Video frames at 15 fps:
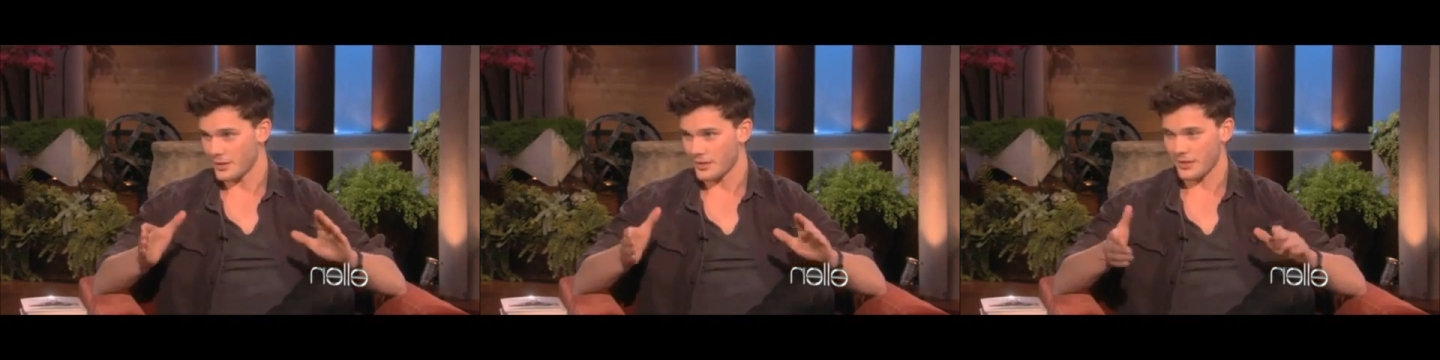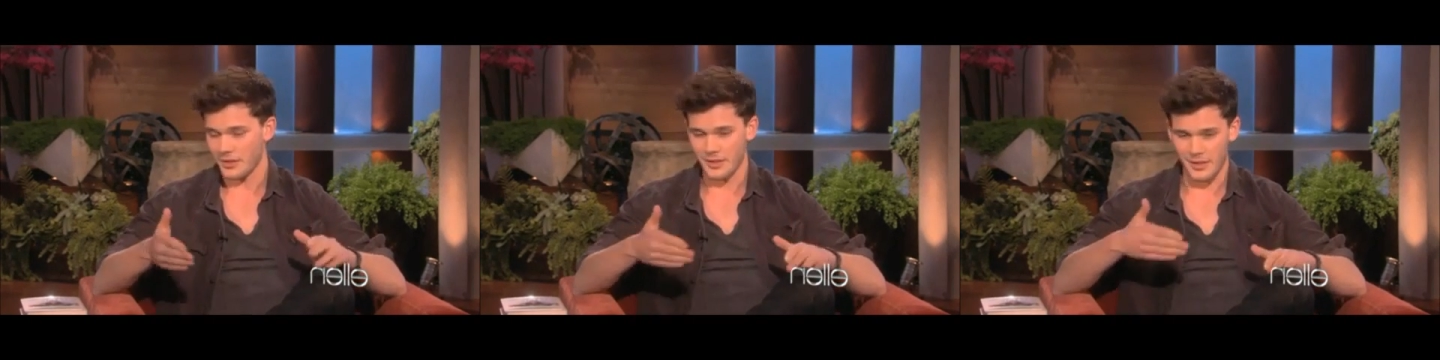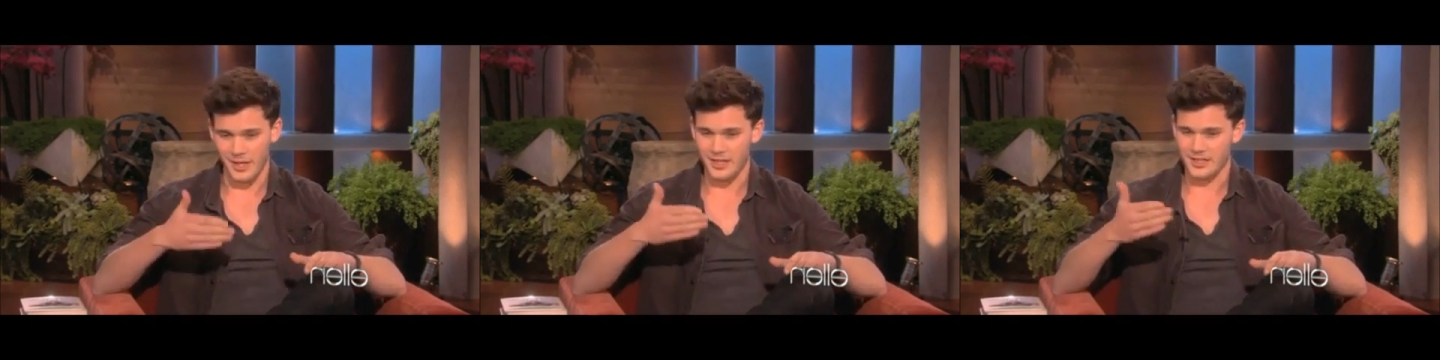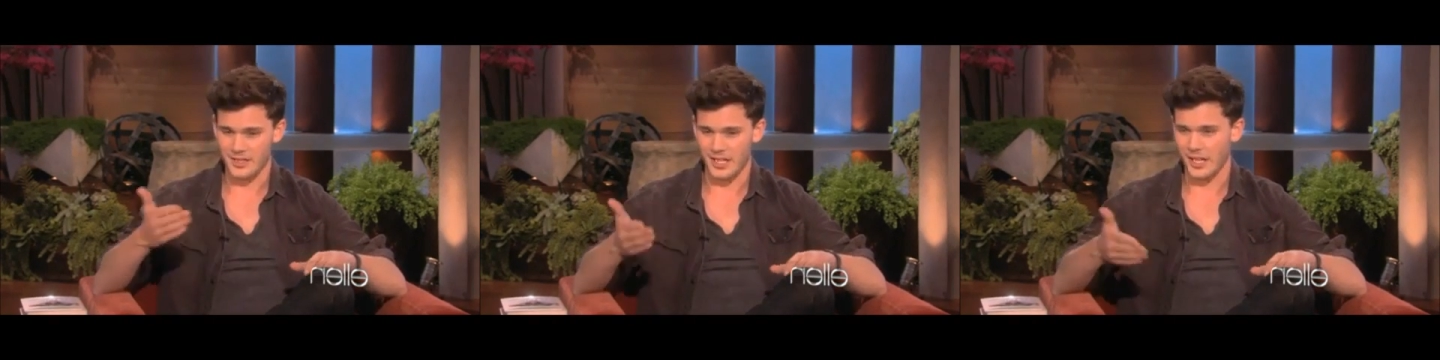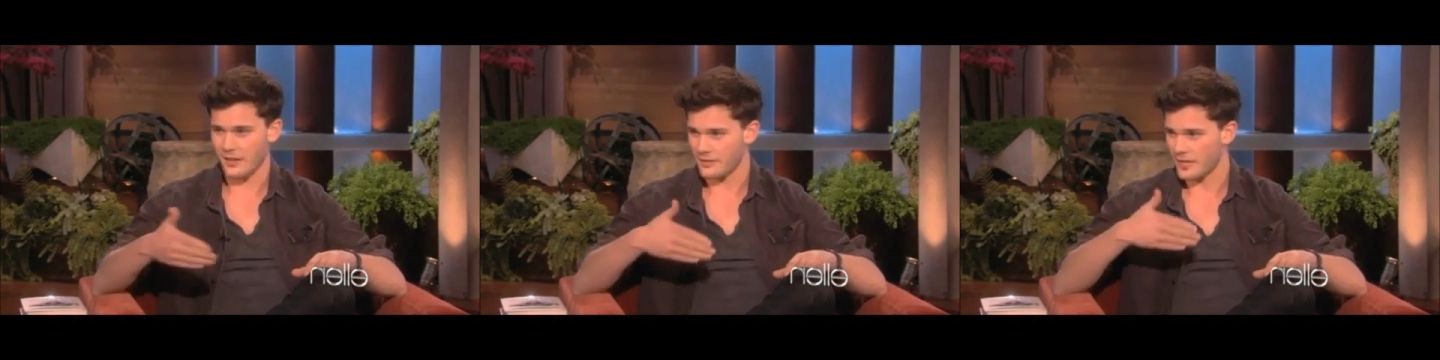so you
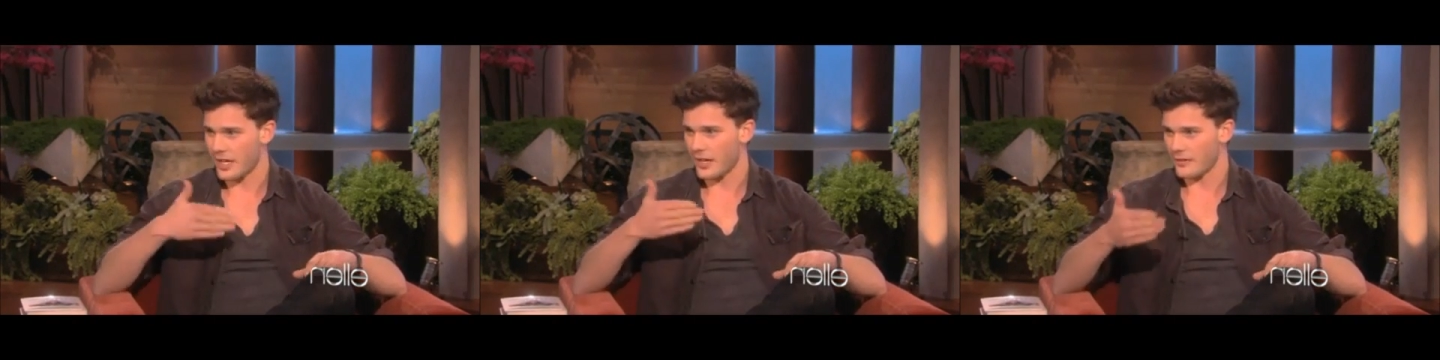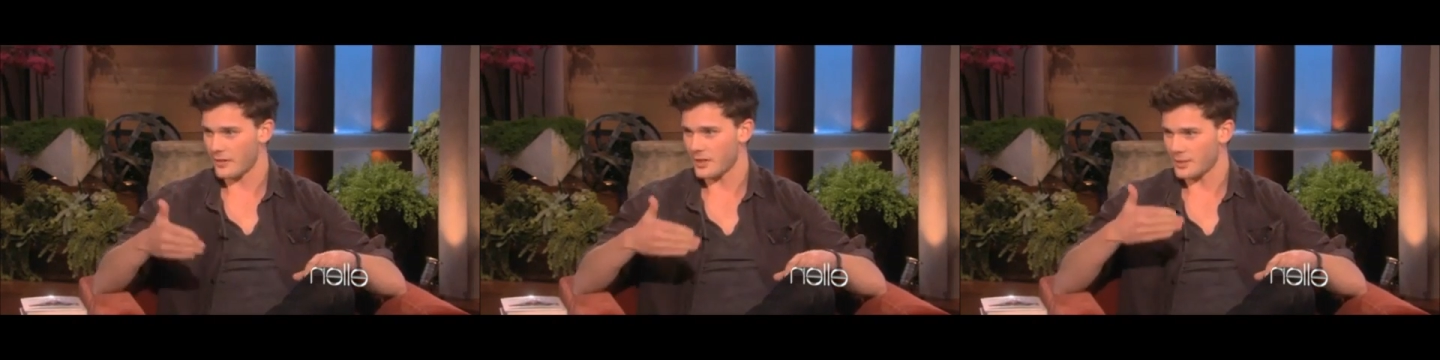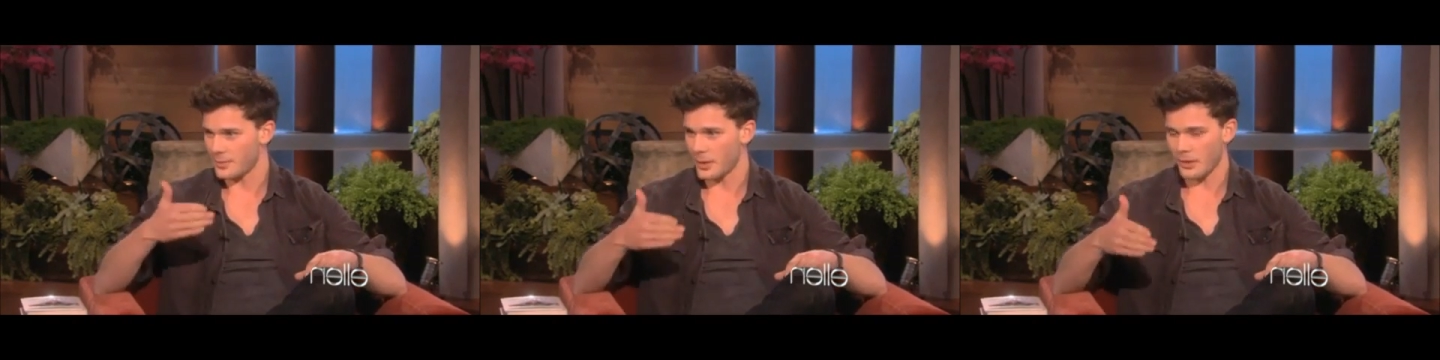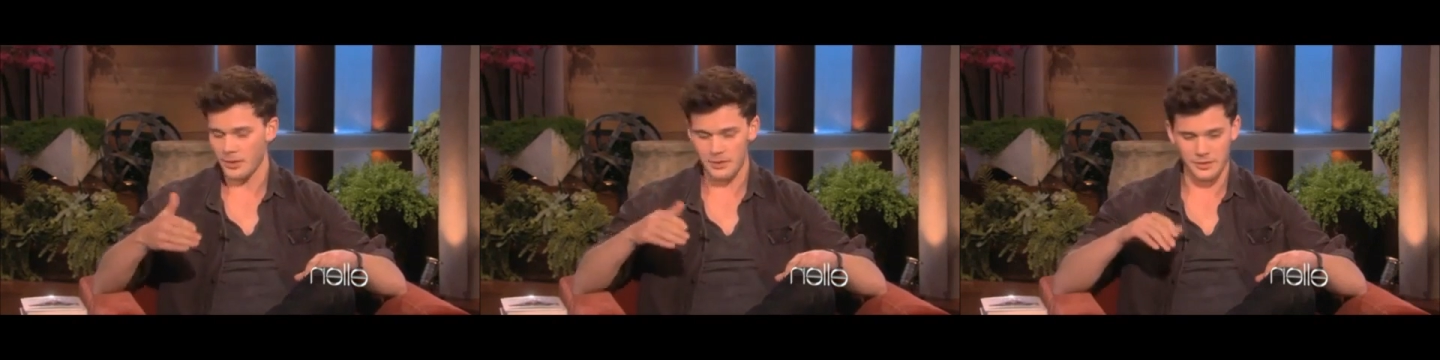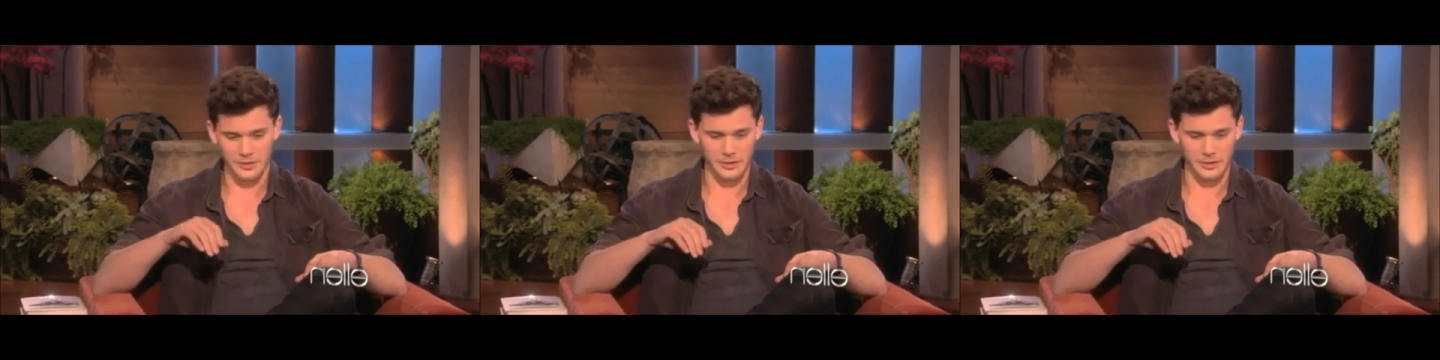actually have to have those bonds.